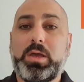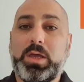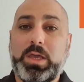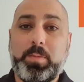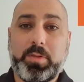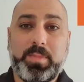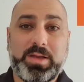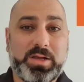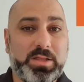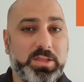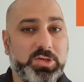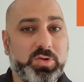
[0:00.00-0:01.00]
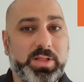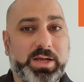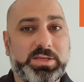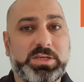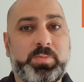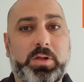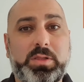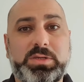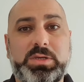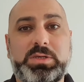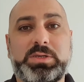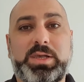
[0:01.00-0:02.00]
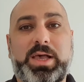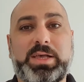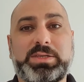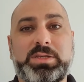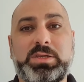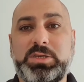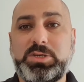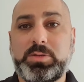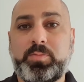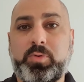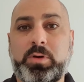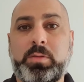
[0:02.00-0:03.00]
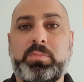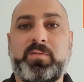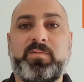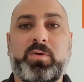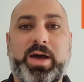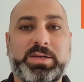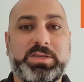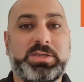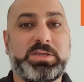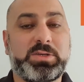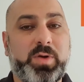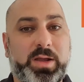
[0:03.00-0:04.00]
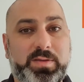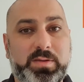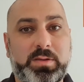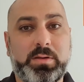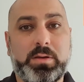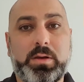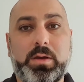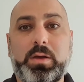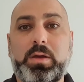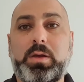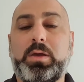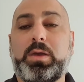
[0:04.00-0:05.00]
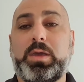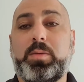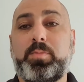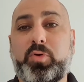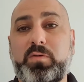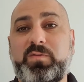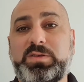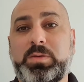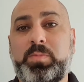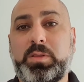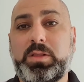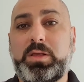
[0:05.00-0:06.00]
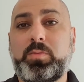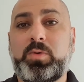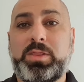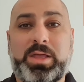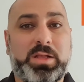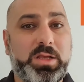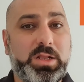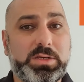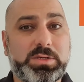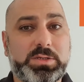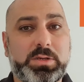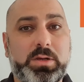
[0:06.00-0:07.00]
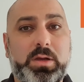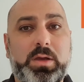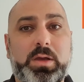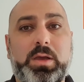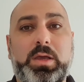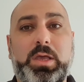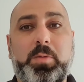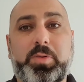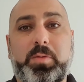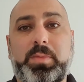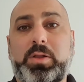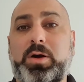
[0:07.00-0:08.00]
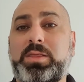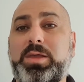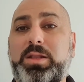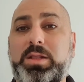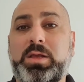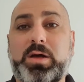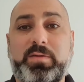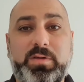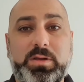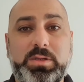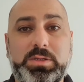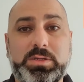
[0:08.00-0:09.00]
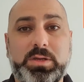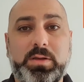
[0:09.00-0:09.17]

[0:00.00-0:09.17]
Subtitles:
Implement conditional access policies as the decision point before access is granted. Improve visibility with analytics. Implement identity governance.